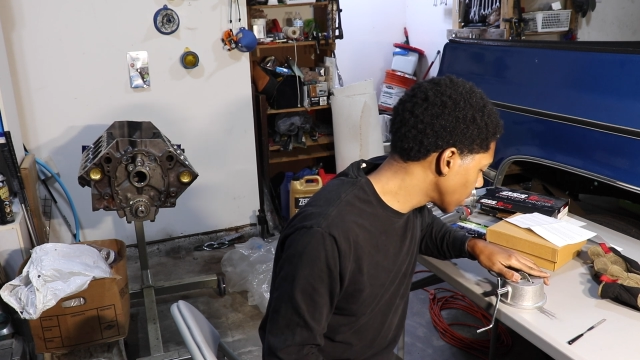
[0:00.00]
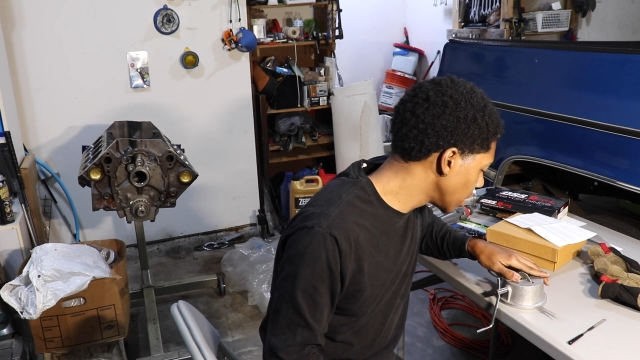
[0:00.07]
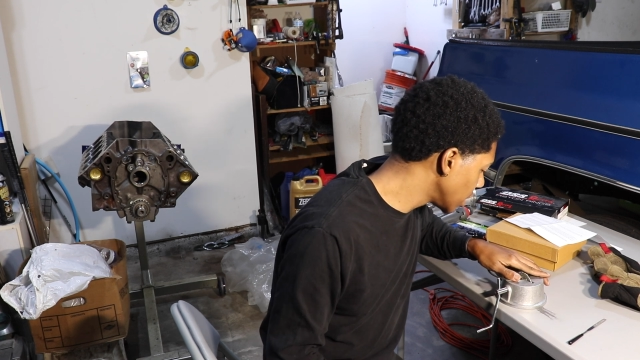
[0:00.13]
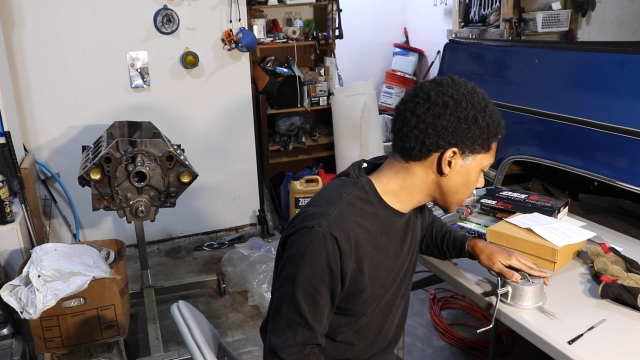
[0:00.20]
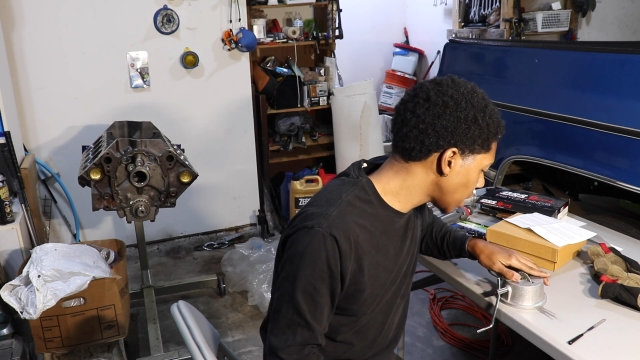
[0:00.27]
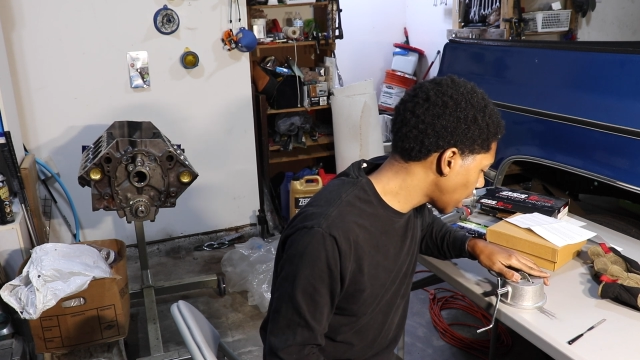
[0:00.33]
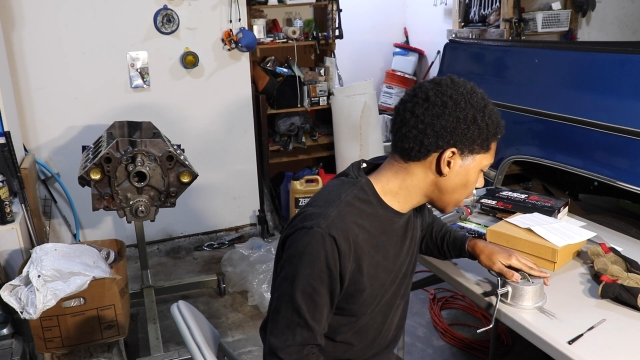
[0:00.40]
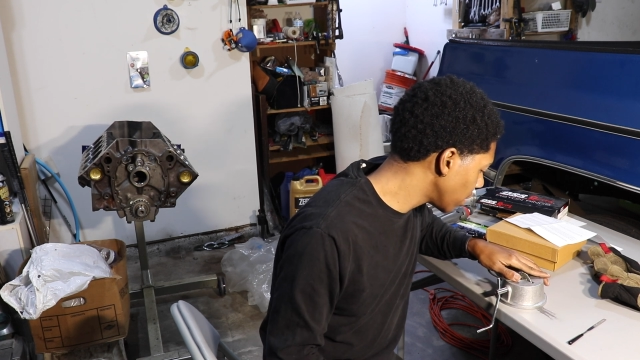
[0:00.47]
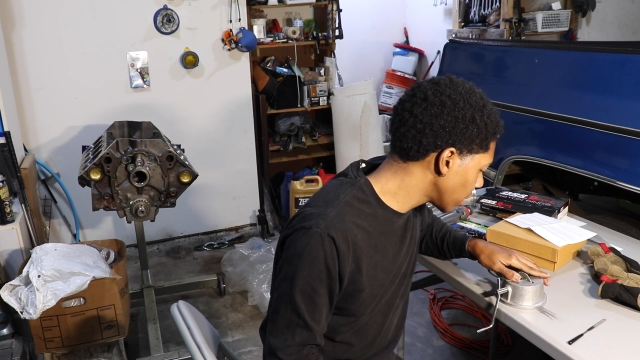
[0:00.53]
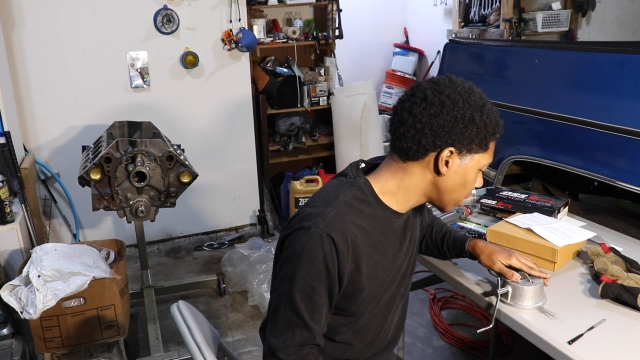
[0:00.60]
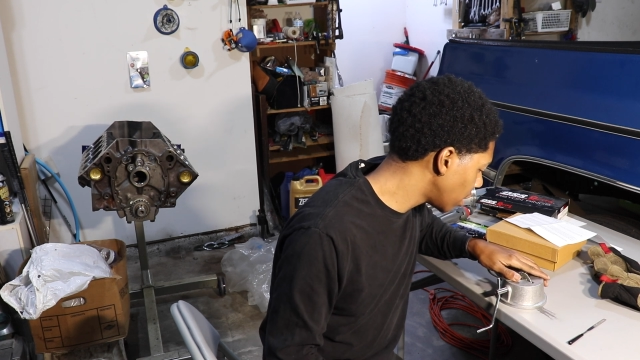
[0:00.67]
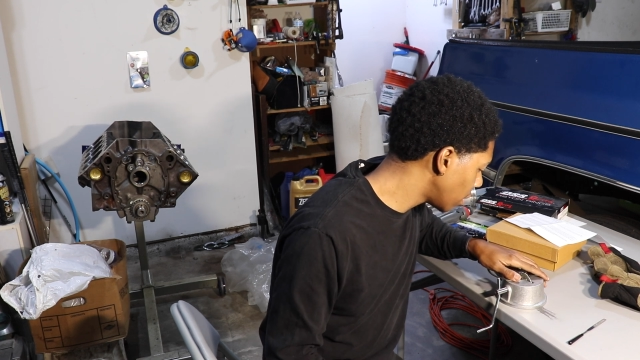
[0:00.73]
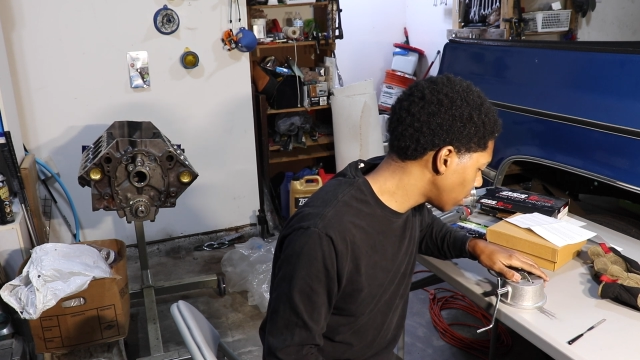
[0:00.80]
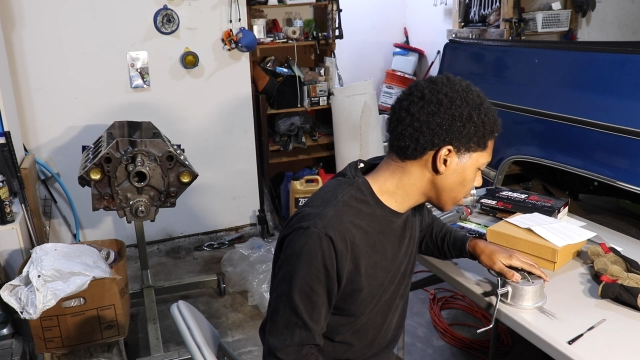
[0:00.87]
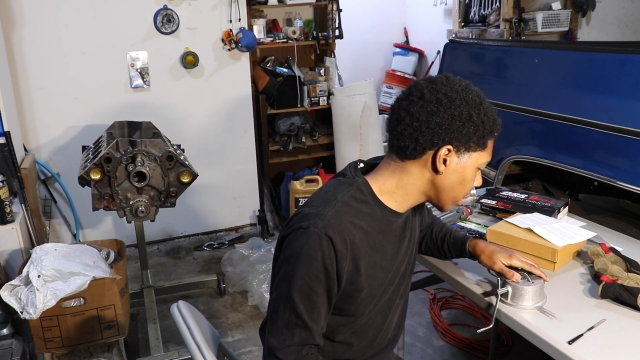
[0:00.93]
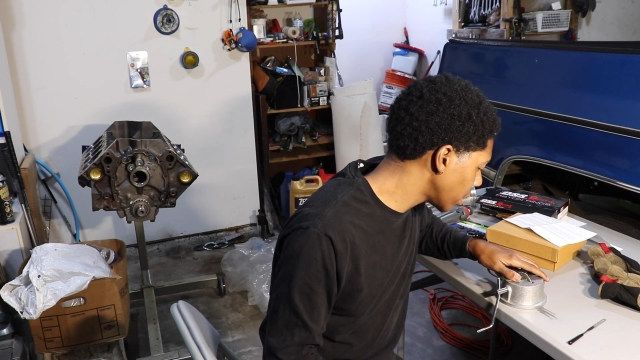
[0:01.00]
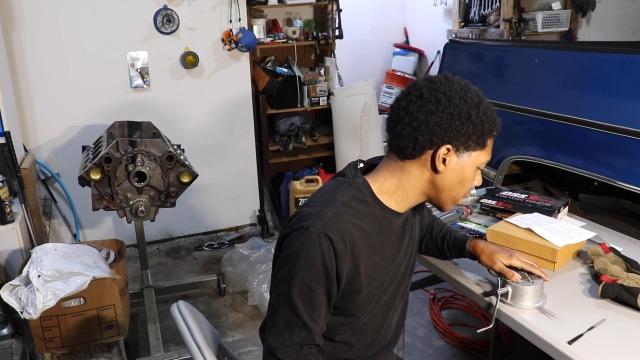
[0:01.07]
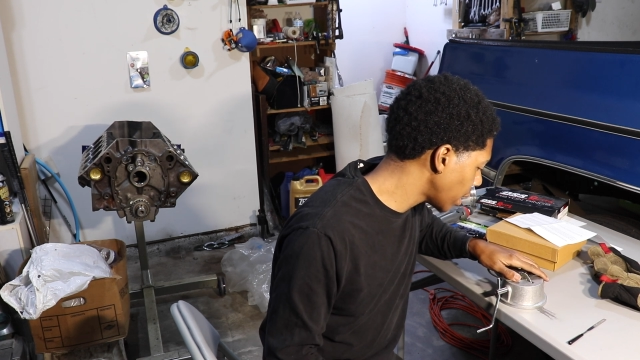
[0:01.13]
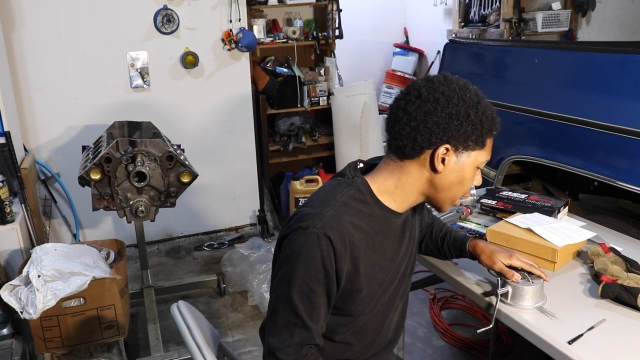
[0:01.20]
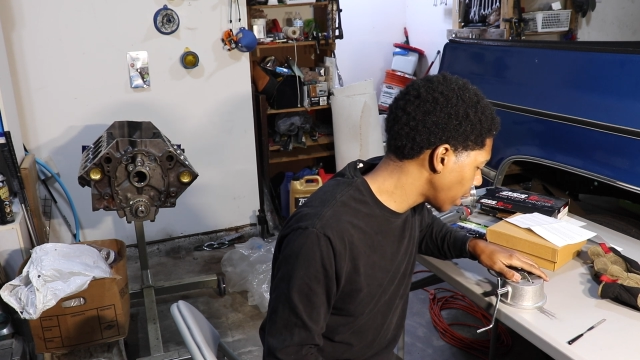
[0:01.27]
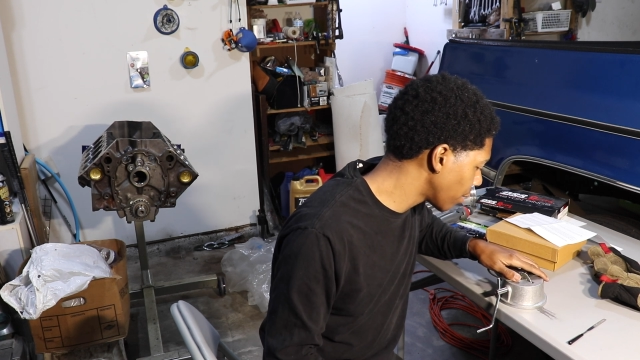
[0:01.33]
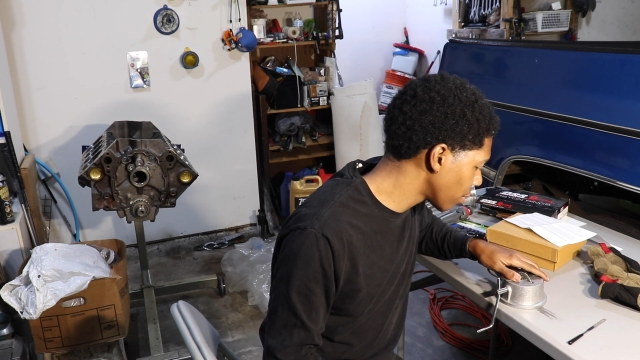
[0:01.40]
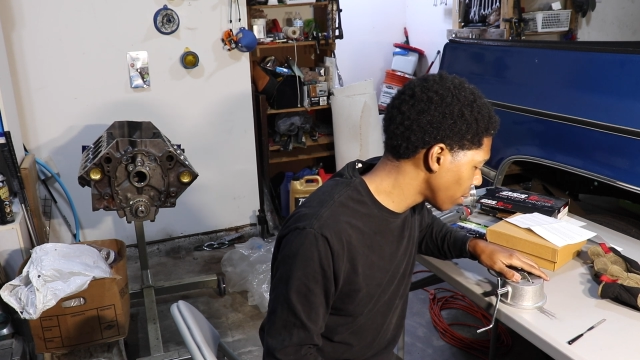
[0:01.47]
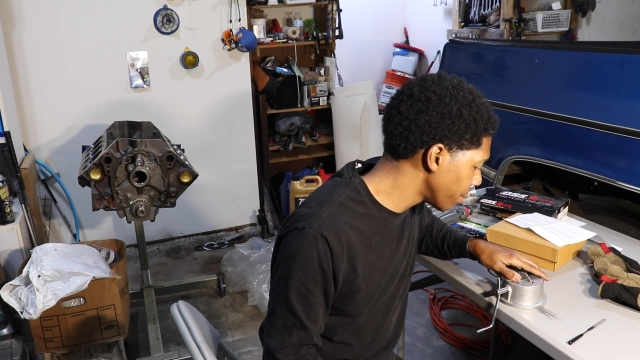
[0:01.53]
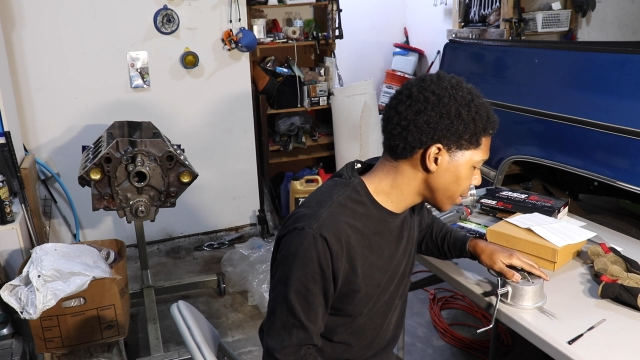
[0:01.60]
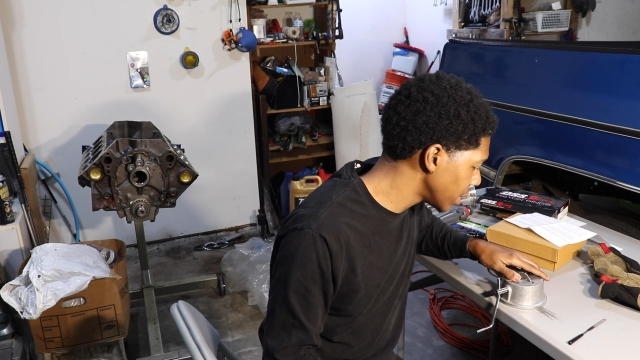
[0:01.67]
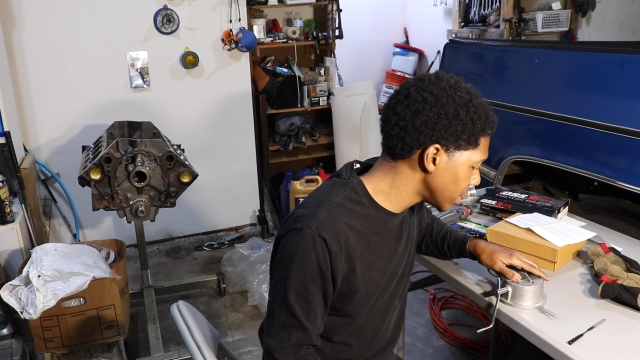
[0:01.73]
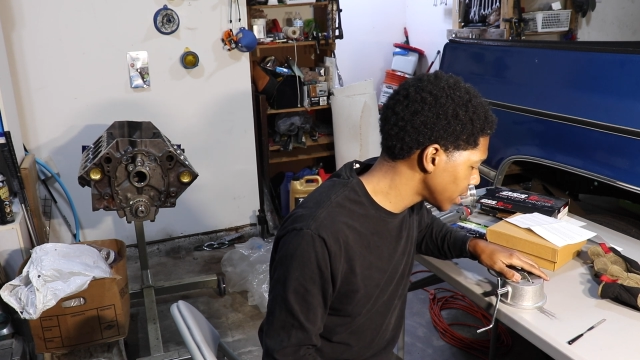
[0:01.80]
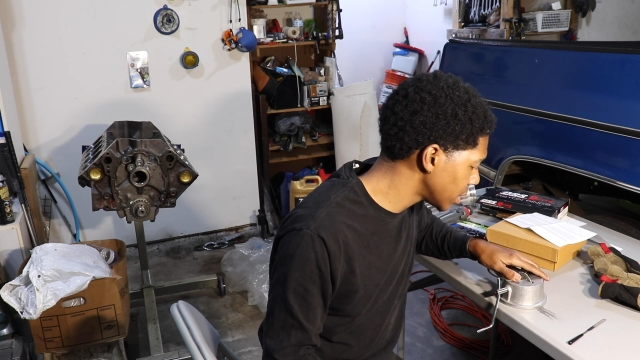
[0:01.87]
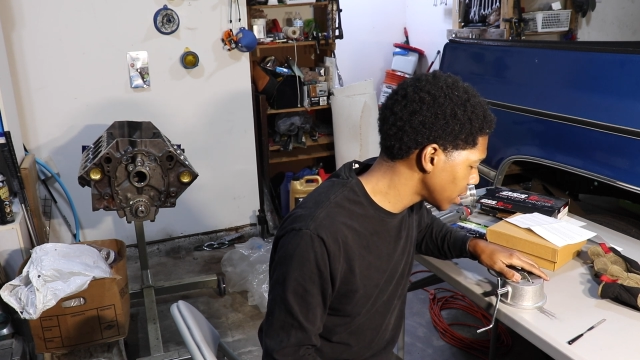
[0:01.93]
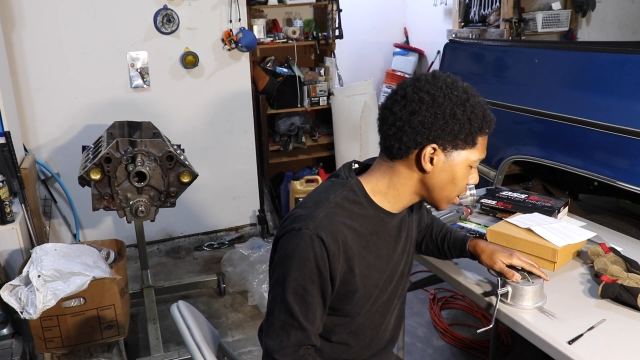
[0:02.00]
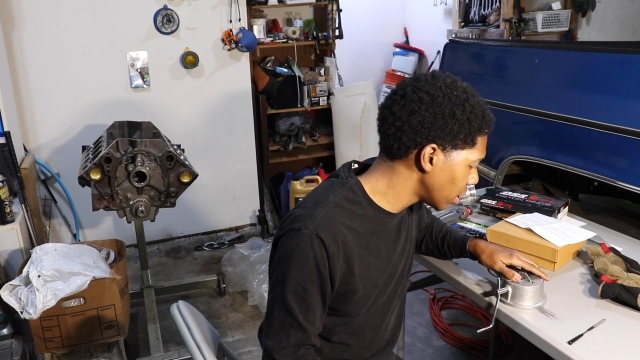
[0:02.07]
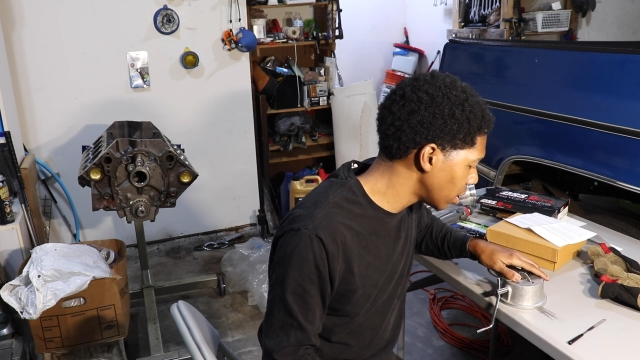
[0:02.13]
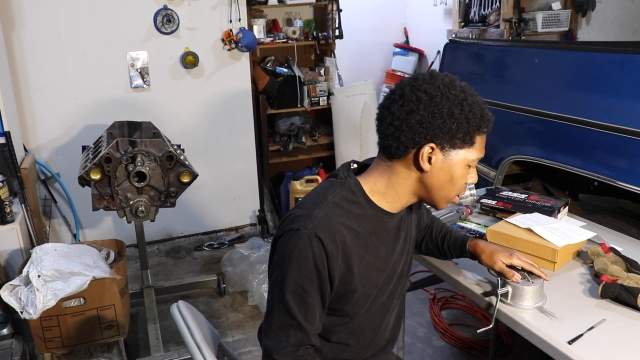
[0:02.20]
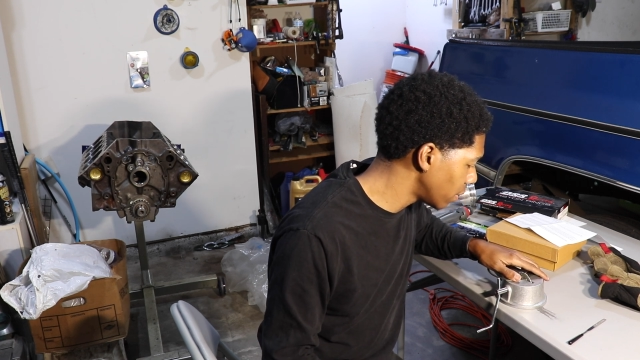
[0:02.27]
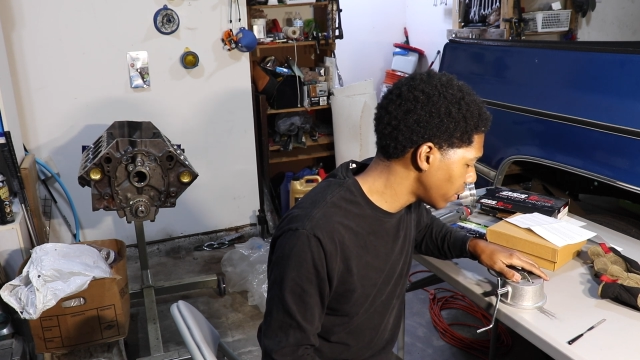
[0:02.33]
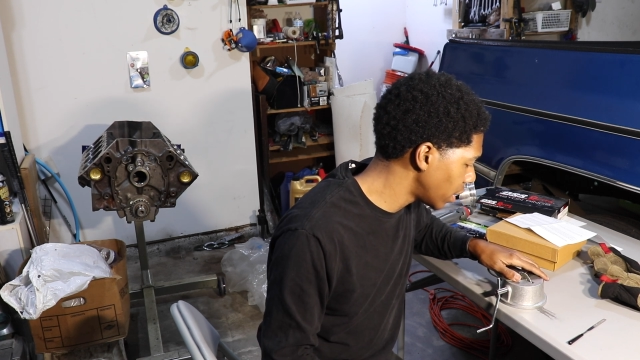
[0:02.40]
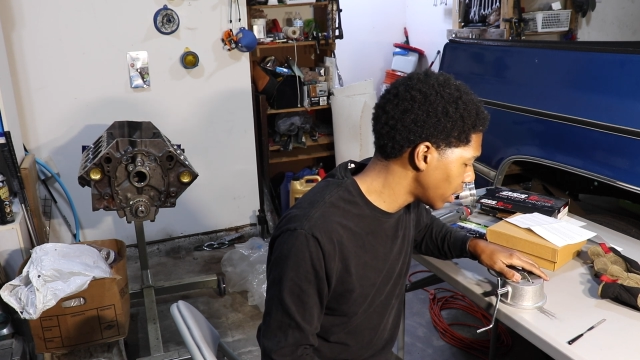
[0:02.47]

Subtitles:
is I'll go in increments of